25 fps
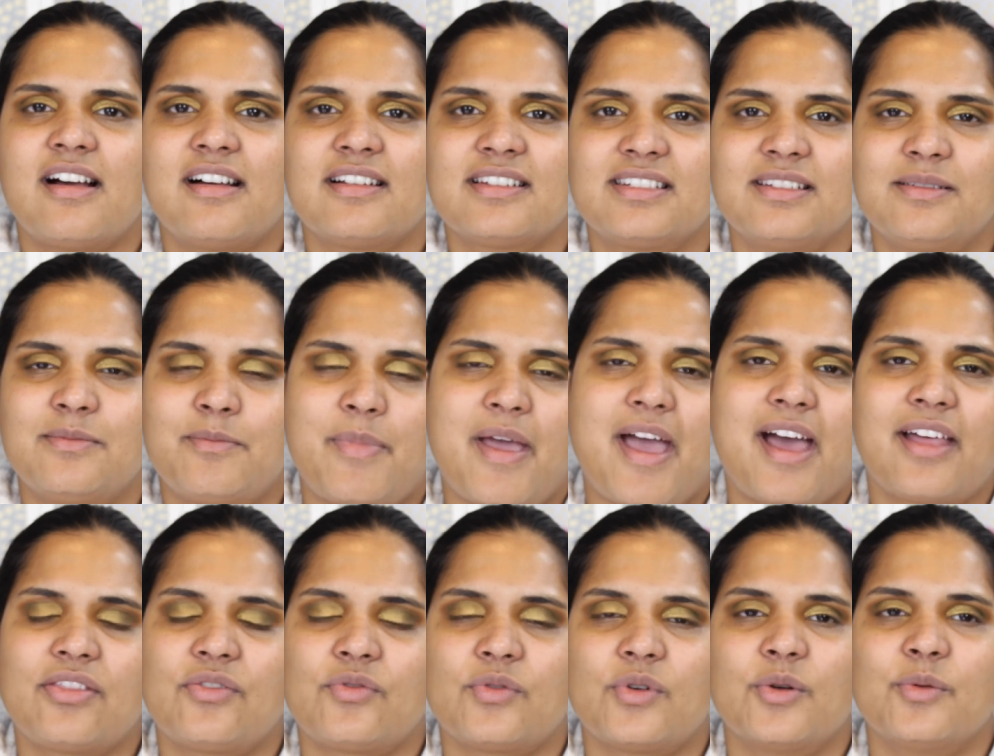Dawson
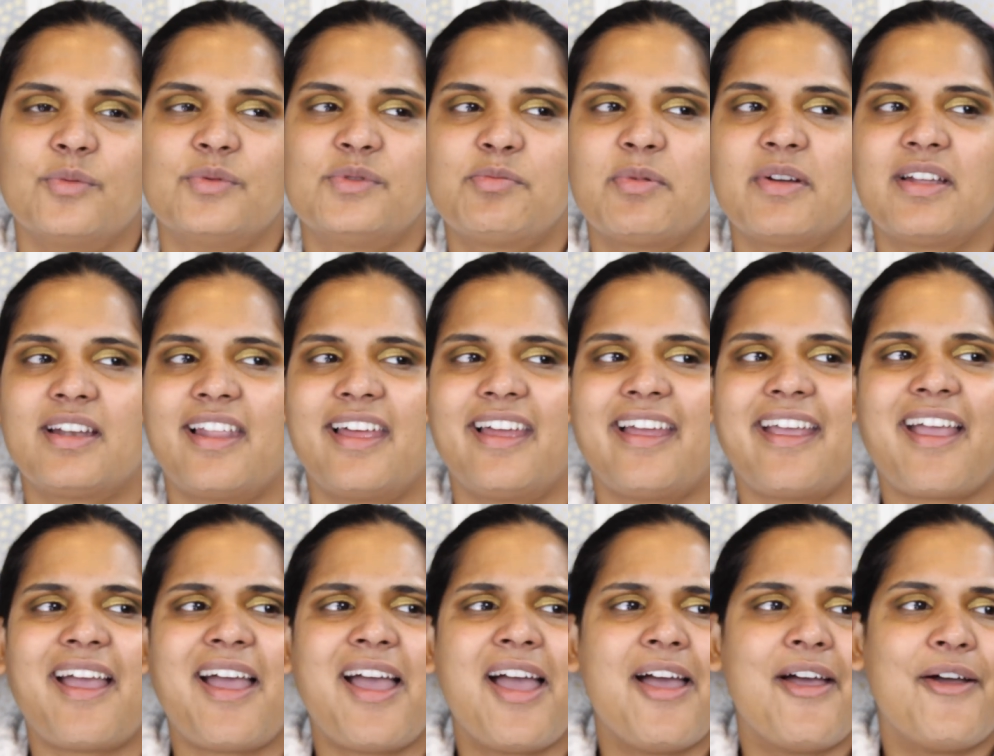bathrobes. But
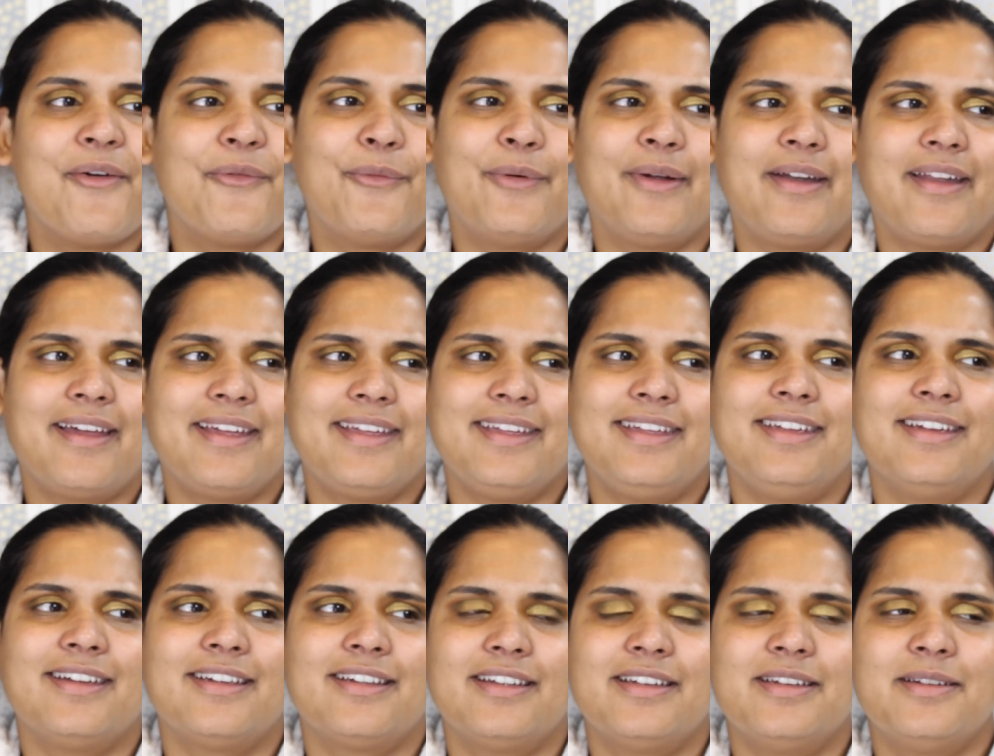like when I
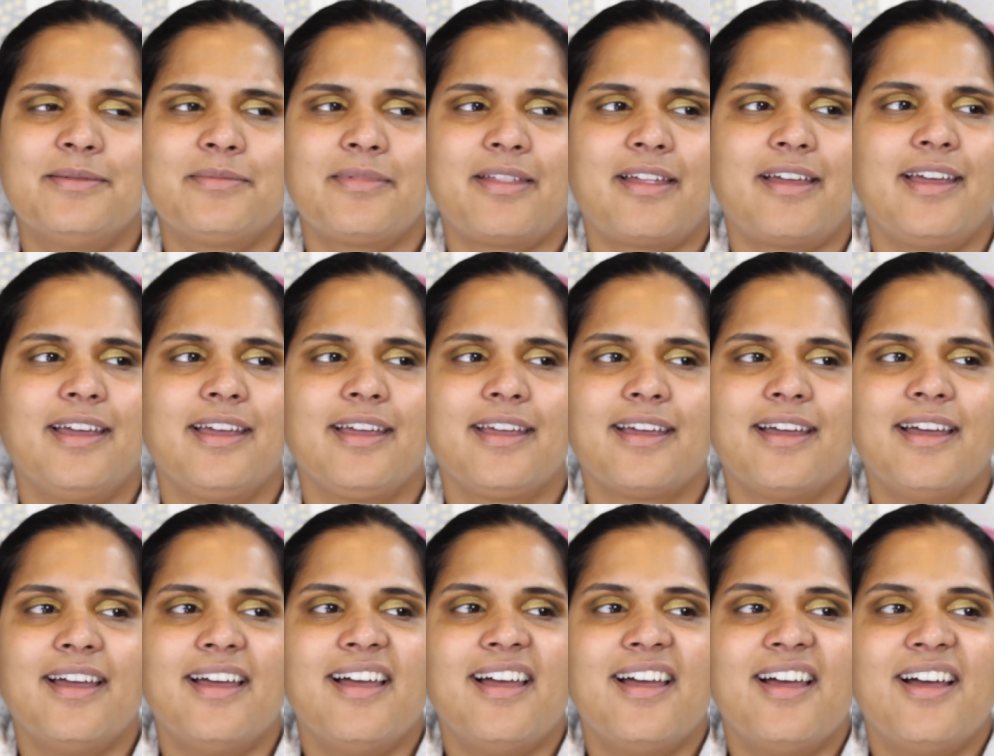hear him like